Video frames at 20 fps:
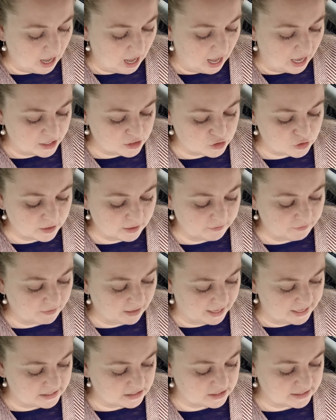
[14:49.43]
"I should have
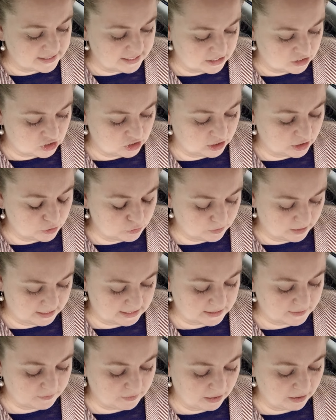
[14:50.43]
liked teaching it
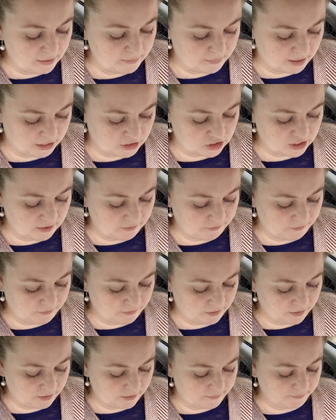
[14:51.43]
tricks very much if
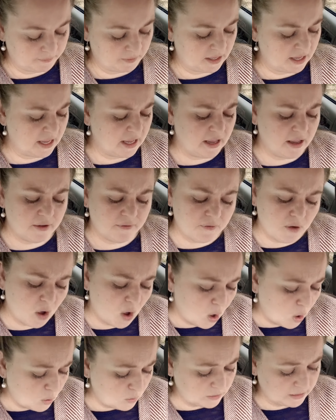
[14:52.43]
If
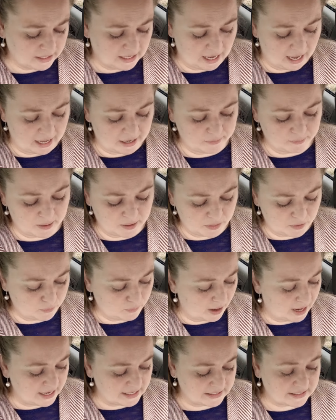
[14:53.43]
only I'd been the
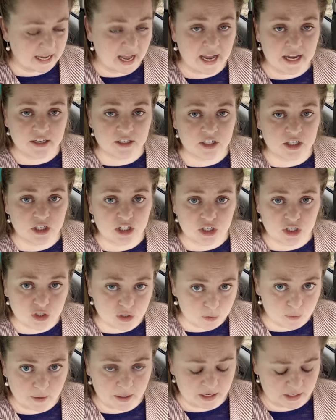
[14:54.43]
right size to
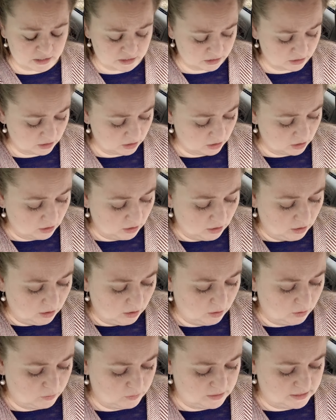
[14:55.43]
do it!
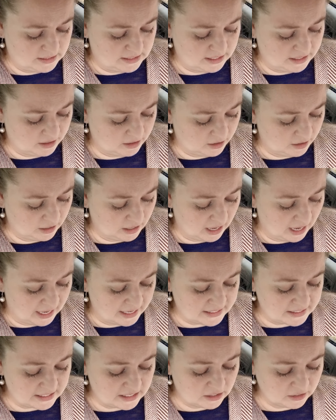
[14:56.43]
Oh dear,
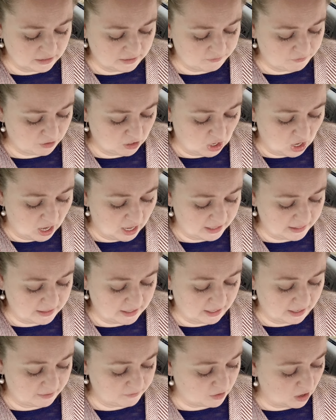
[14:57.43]
I'd nearly forgotten
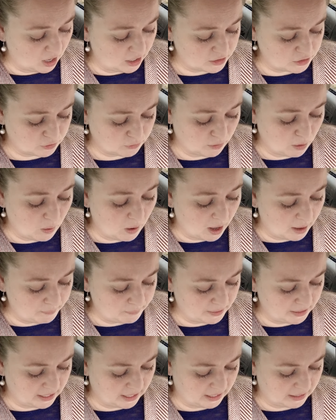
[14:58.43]
that I've got to grow up
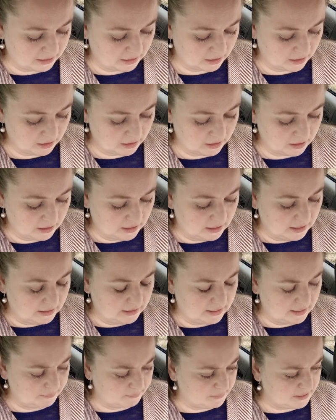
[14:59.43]
again.
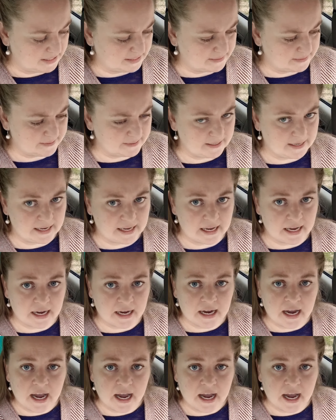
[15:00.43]
Let me see.